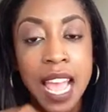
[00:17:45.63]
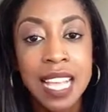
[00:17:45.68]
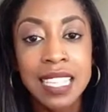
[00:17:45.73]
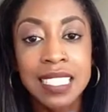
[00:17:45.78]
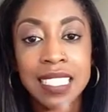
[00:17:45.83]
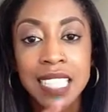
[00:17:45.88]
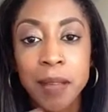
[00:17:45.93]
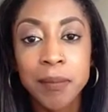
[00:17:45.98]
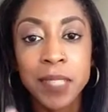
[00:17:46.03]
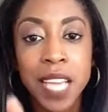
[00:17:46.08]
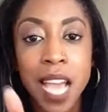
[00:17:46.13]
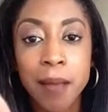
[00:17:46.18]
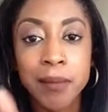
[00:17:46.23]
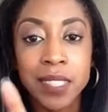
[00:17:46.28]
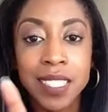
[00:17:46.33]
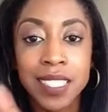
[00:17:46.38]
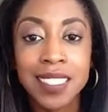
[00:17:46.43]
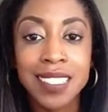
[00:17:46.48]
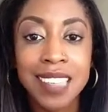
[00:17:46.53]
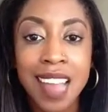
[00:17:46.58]

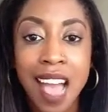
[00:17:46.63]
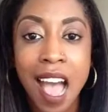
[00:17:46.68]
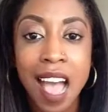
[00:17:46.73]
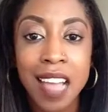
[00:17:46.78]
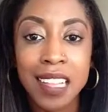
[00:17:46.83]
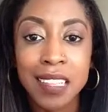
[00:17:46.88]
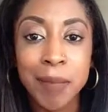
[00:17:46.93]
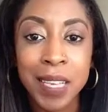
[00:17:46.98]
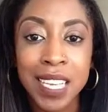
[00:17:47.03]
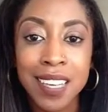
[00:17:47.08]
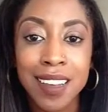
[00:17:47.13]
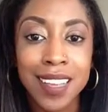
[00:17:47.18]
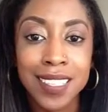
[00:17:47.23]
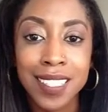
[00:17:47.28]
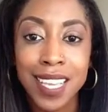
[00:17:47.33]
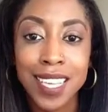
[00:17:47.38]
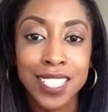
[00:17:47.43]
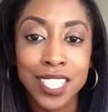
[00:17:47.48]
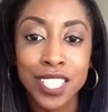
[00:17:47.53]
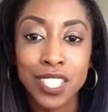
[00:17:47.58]
sometimes it's not
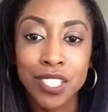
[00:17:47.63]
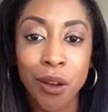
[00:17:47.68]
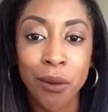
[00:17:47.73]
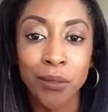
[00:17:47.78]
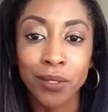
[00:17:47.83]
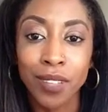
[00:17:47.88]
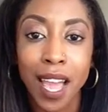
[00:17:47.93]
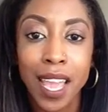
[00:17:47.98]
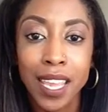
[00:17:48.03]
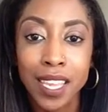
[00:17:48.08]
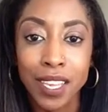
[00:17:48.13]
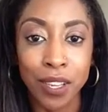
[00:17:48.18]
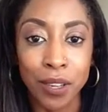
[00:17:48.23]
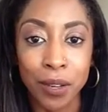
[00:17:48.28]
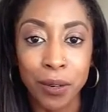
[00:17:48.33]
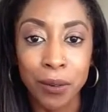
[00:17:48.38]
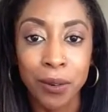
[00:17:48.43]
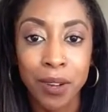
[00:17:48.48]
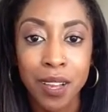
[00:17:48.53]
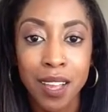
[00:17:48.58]
because they just don't like
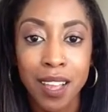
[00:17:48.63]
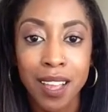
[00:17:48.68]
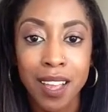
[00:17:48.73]
you.